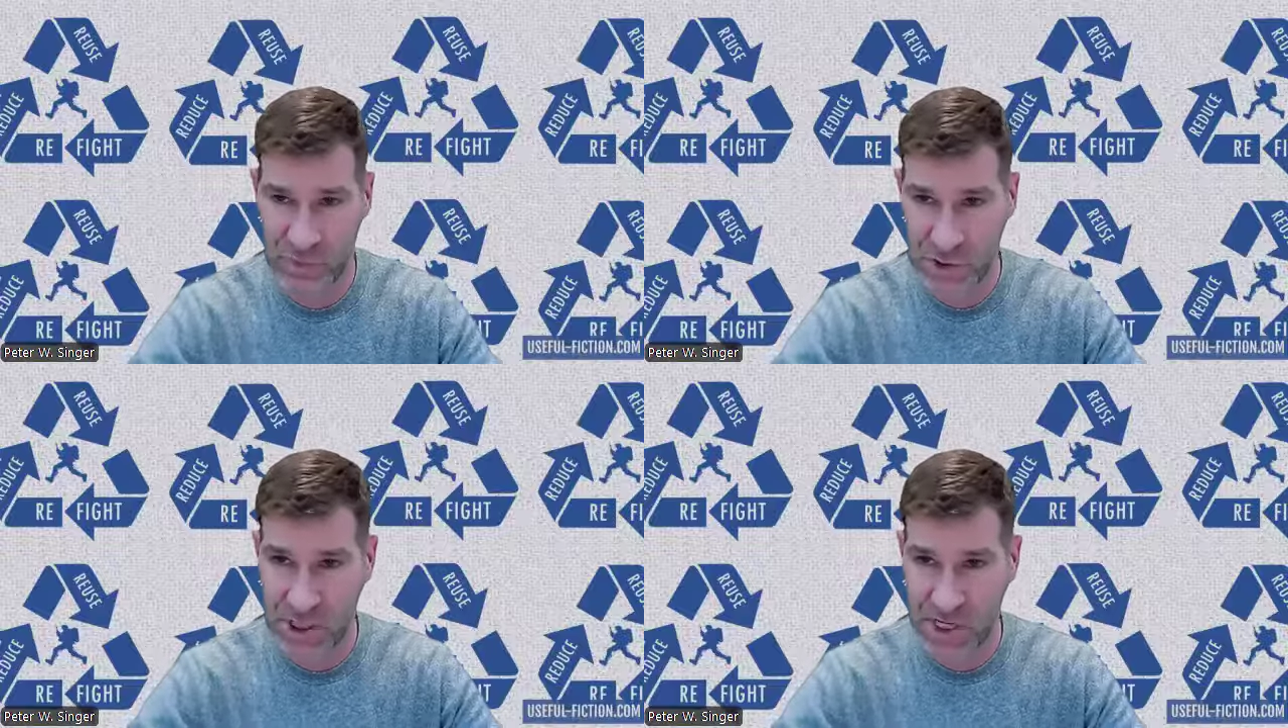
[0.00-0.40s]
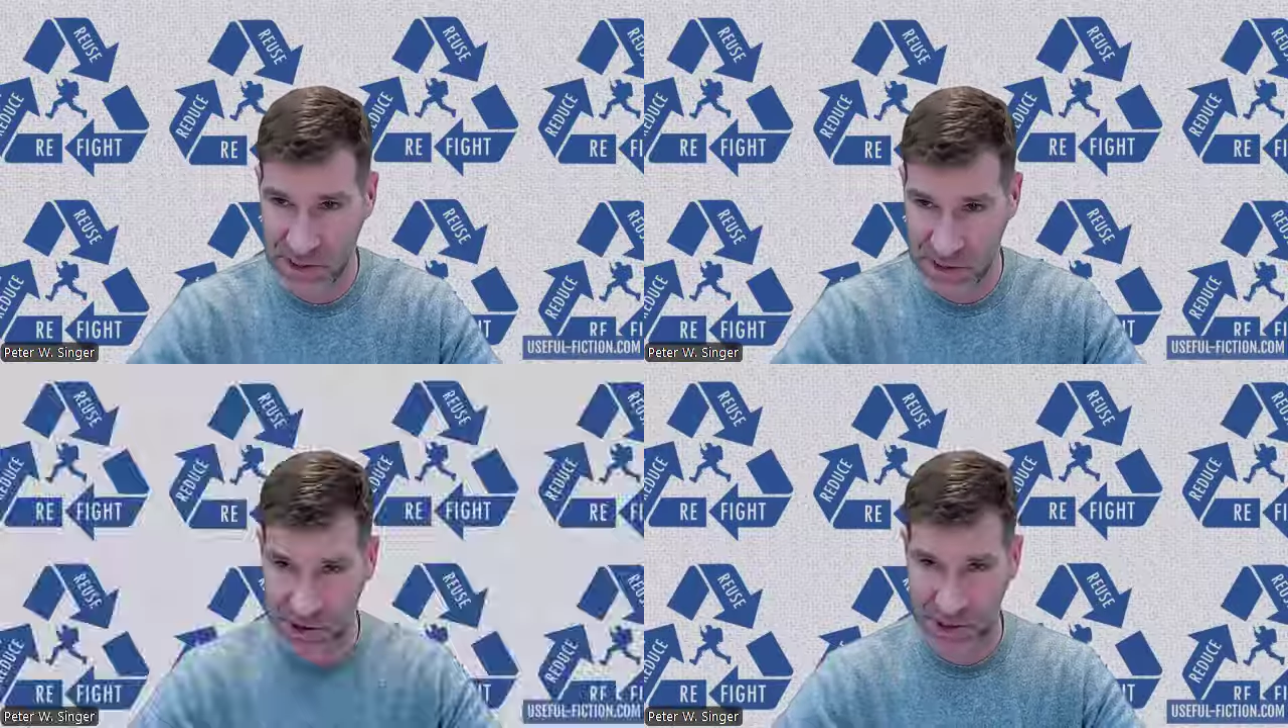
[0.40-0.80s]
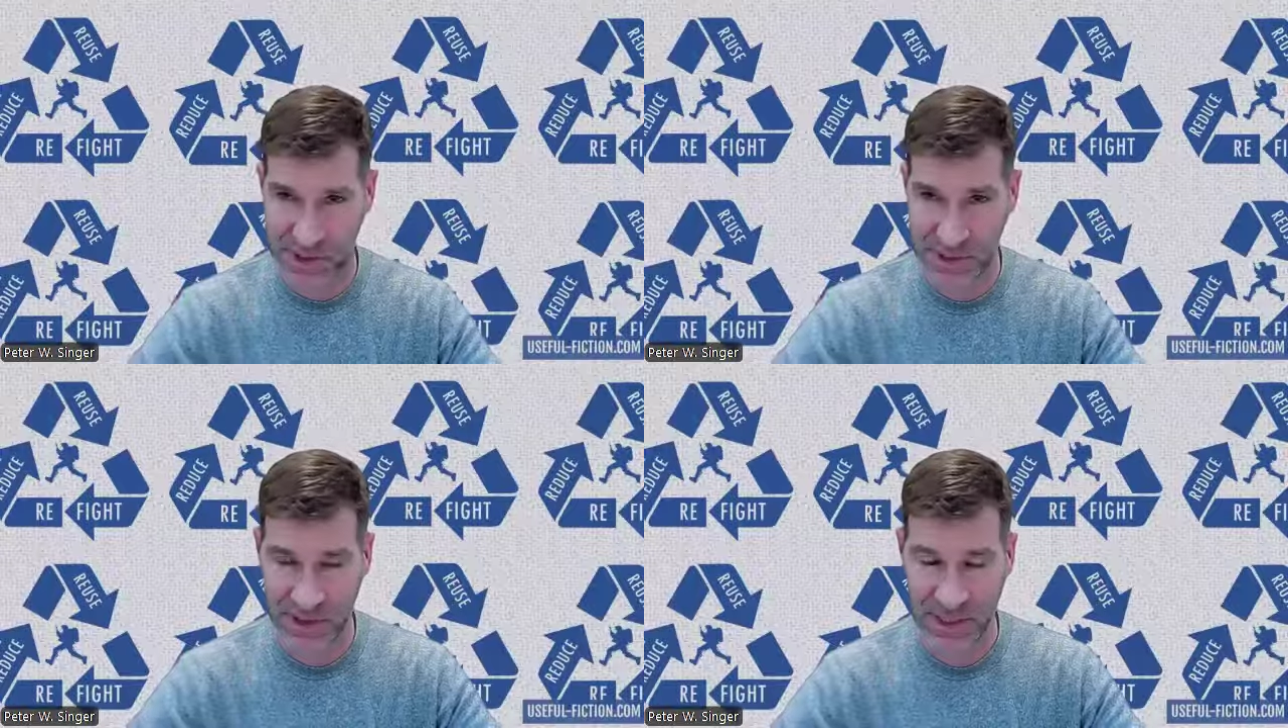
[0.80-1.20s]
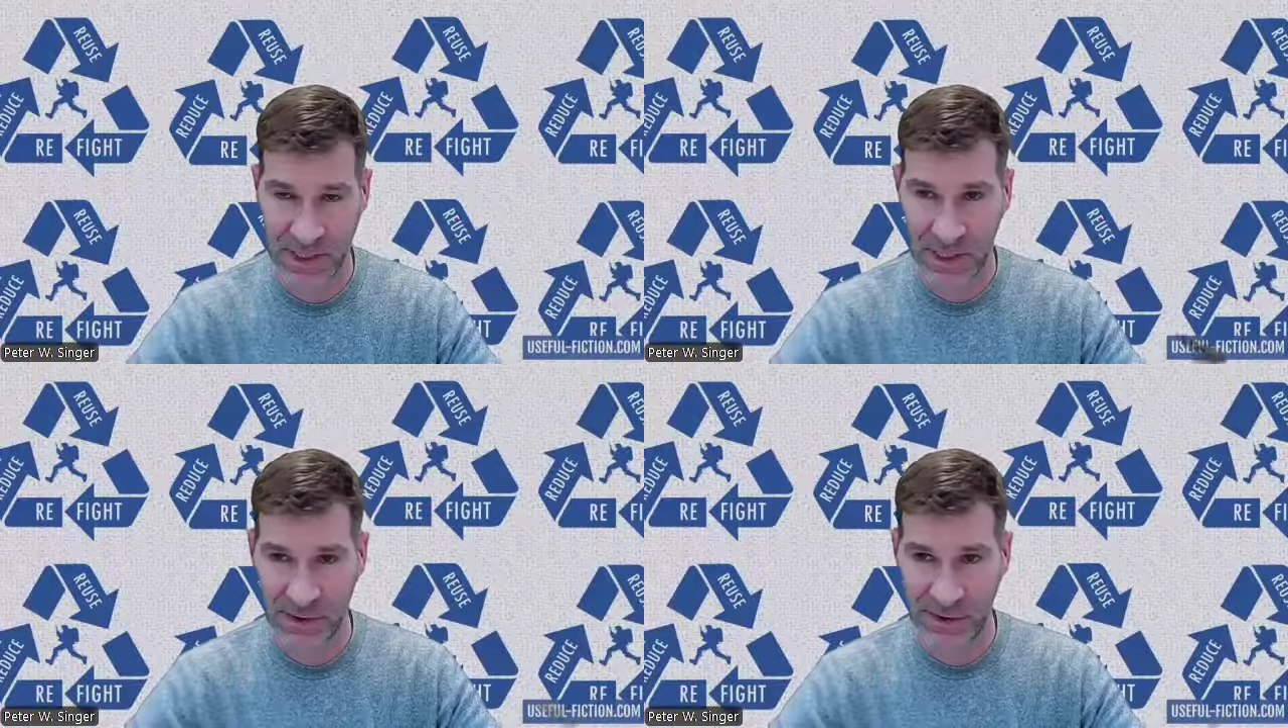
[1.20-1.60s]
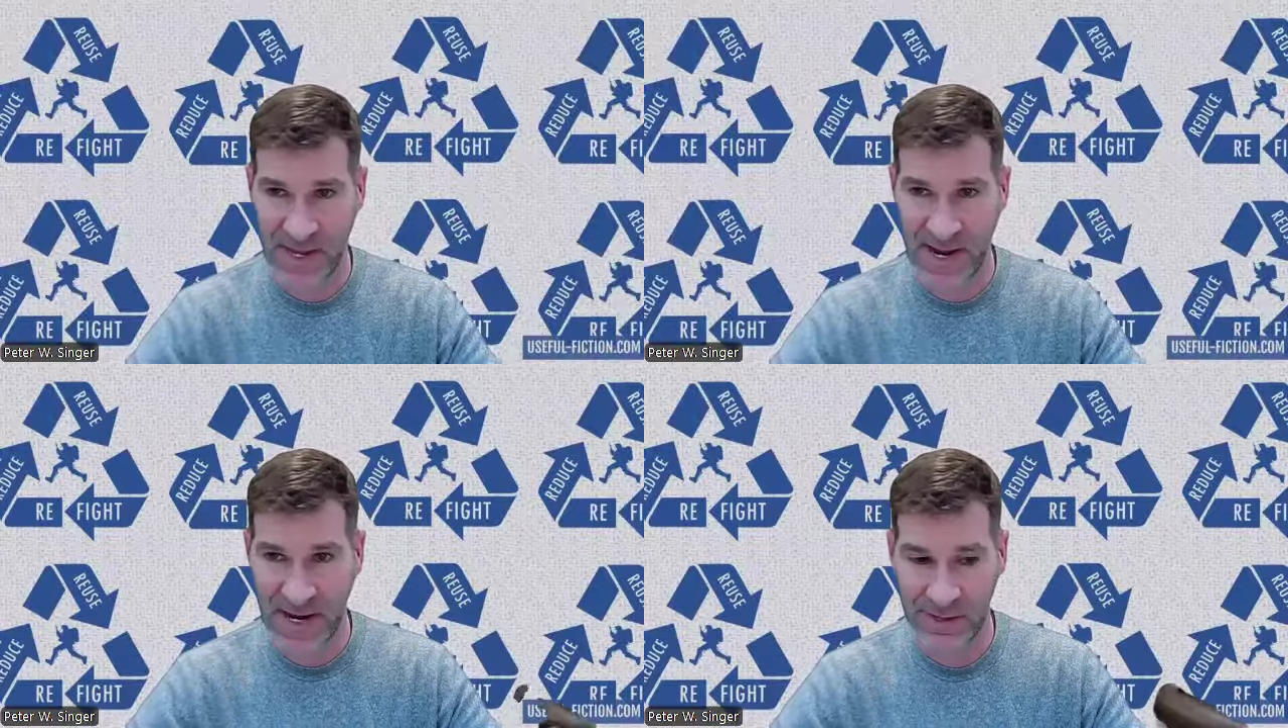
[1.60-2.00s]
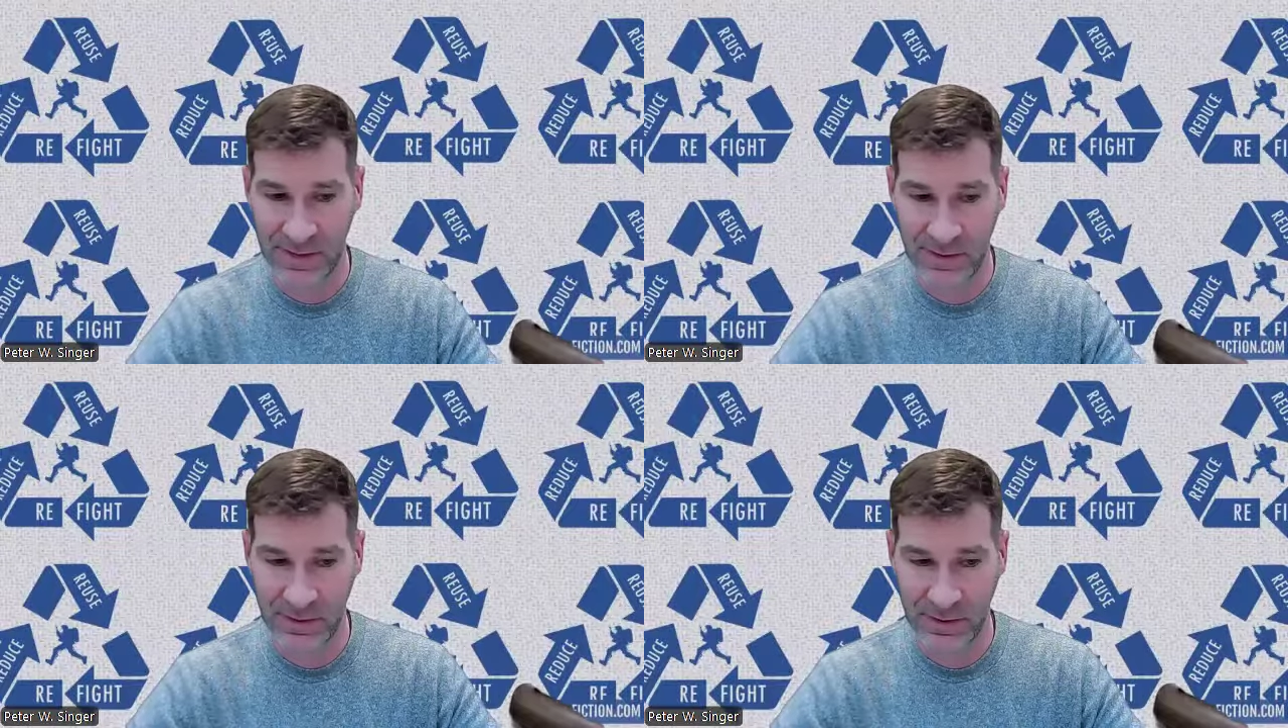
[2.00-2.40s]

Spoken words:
changes that